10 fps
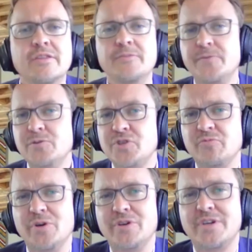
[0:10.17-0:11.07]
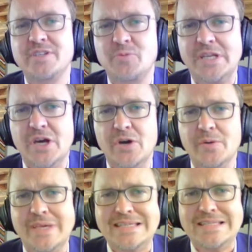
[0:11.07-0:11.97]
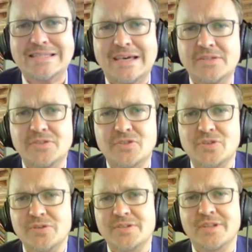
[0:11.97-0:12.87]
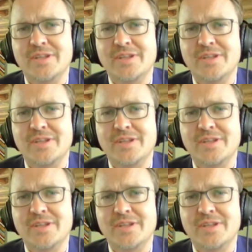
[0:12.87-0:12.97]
The future of work, as we know, is uncertain.